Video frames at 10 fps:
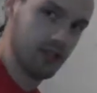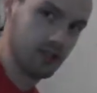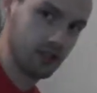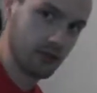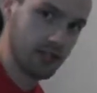
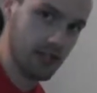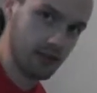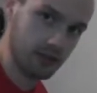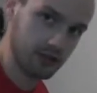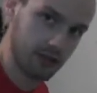to
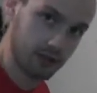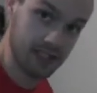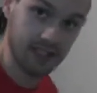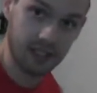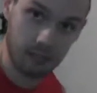another
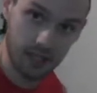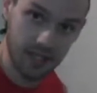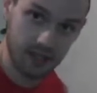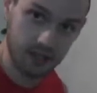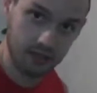surface like a
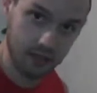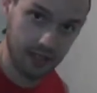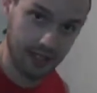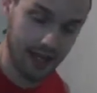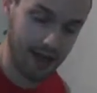bench or
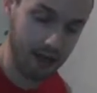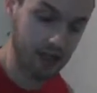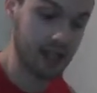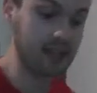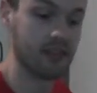a
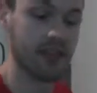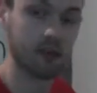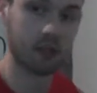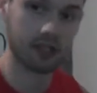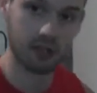couch, and then
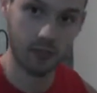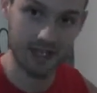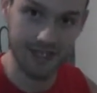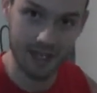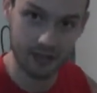work your
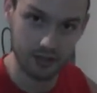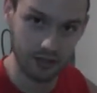way down to the